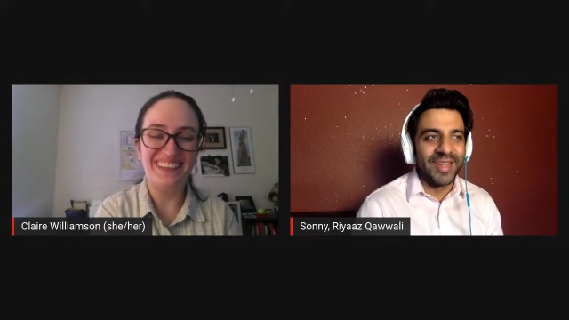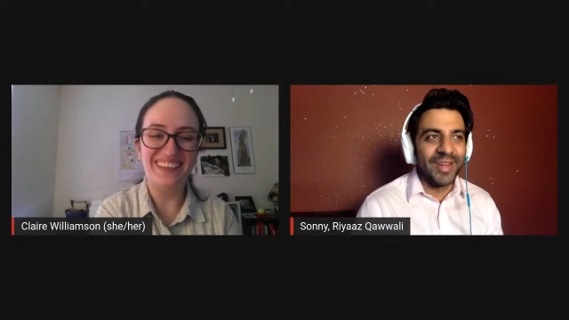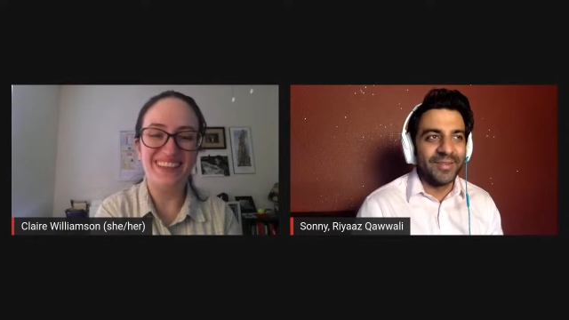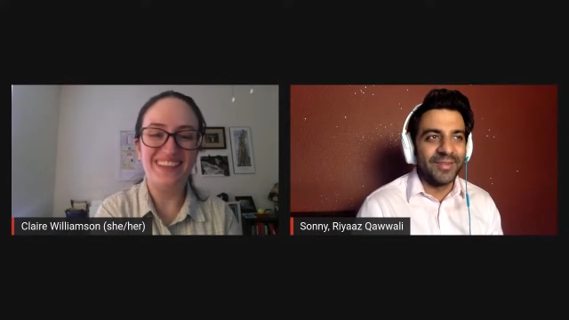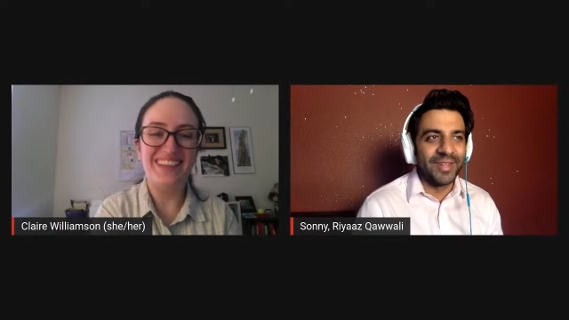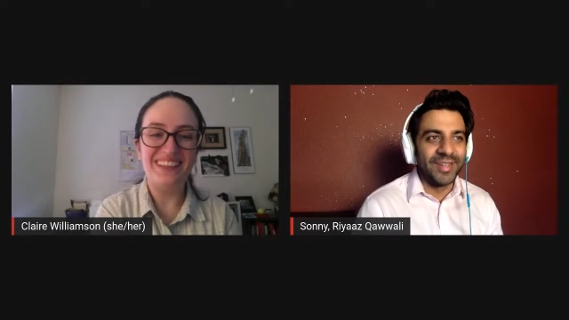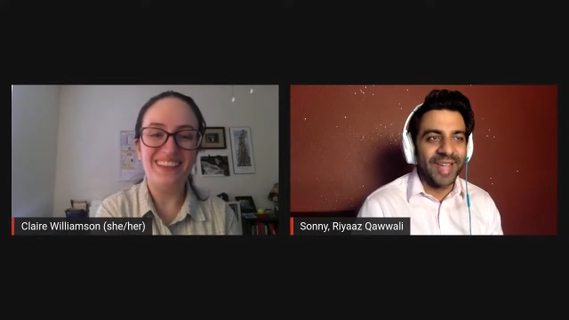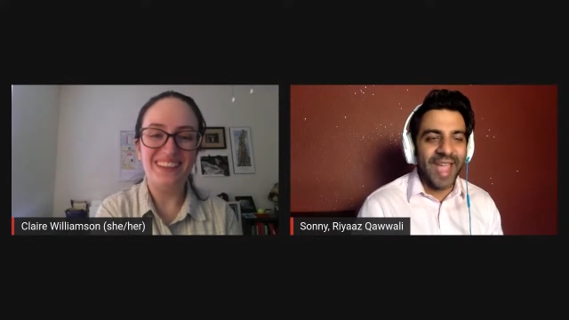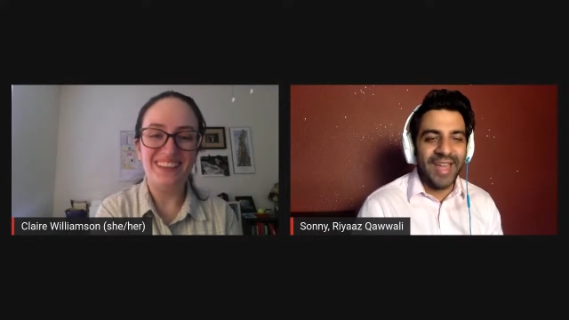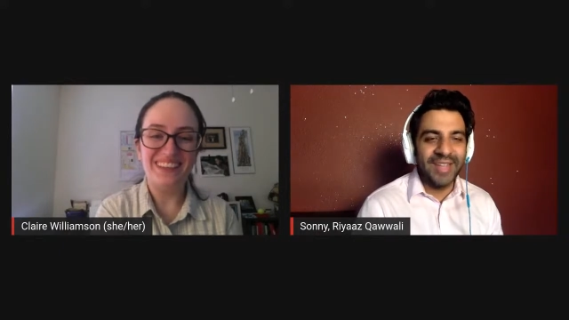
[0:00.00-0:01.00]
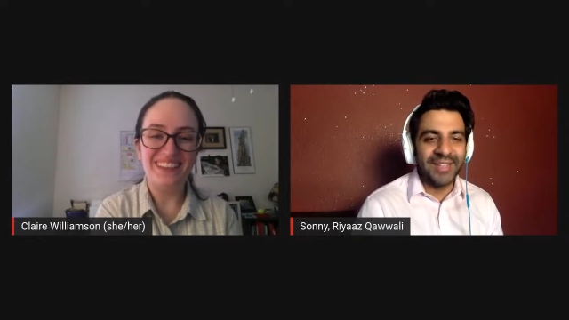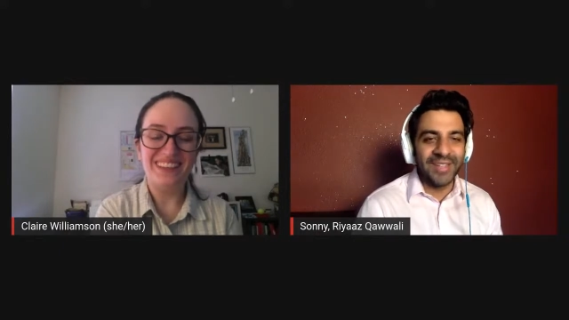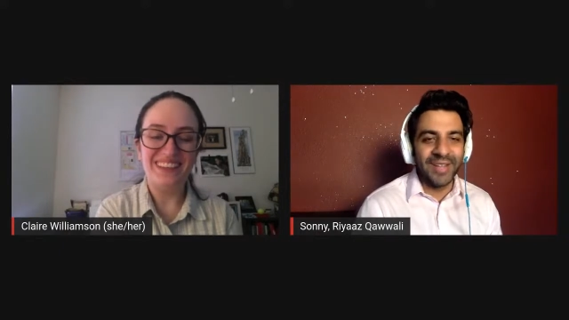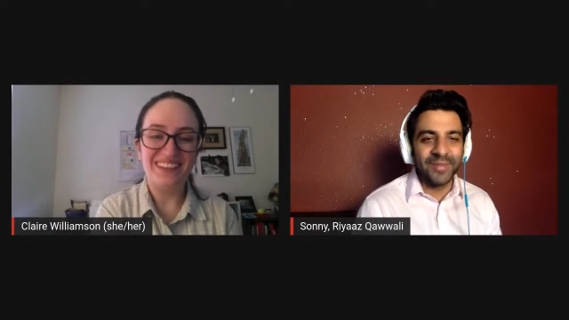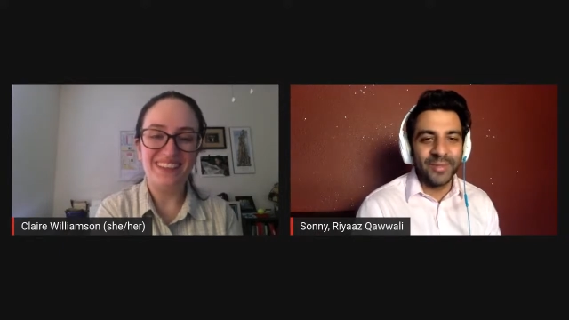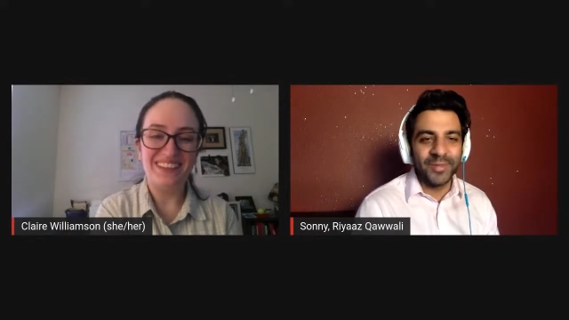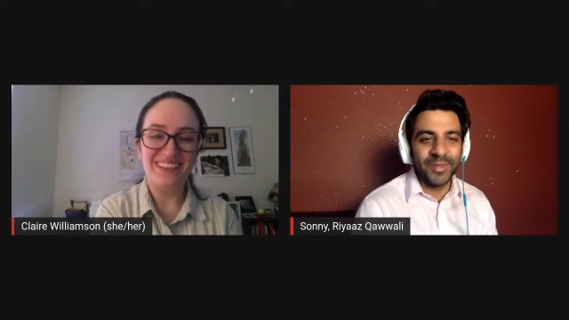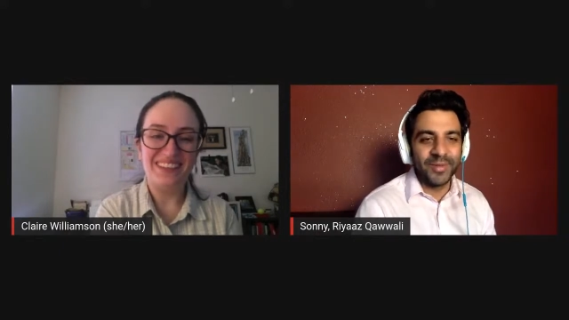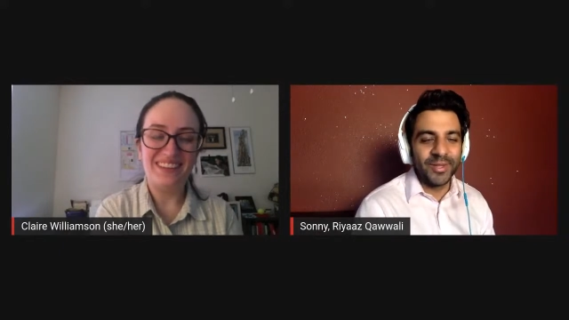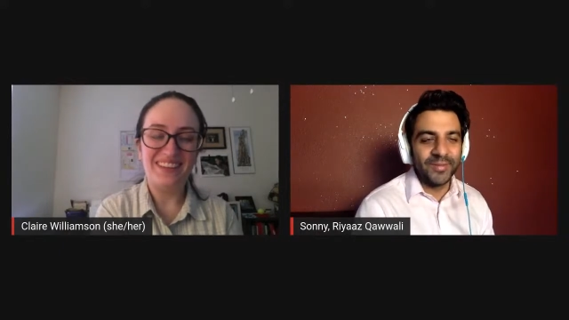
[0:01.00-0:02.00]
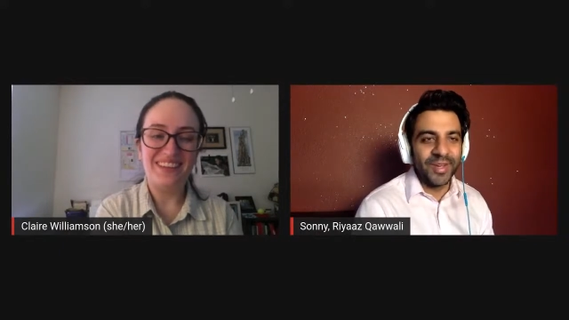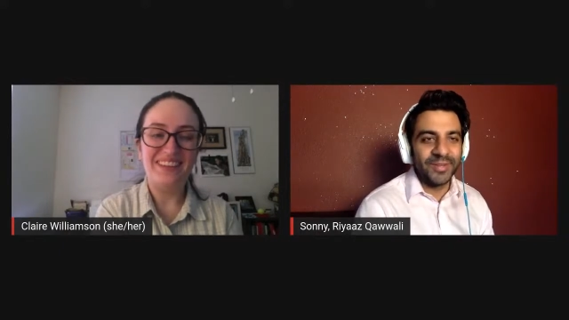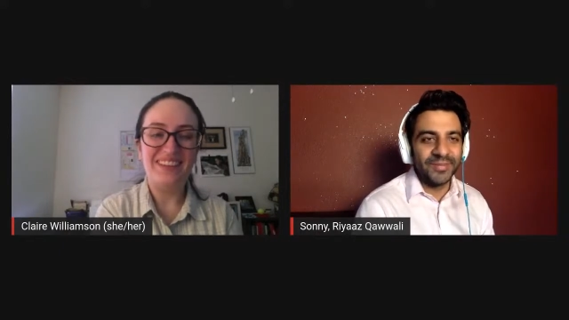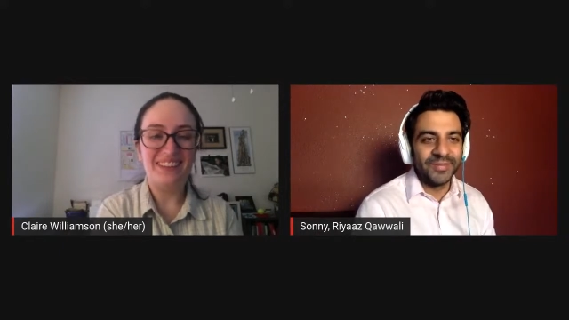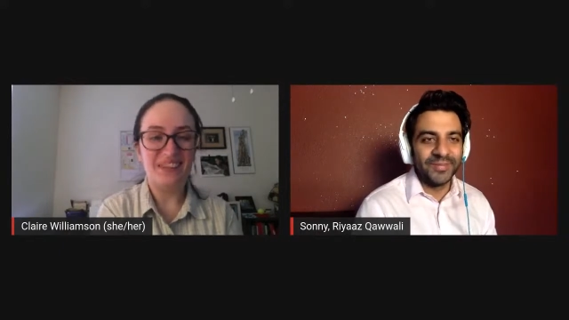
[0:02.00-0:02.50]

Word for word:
Speaker 1: a lot of uh, heady stuff. It'll be really fun.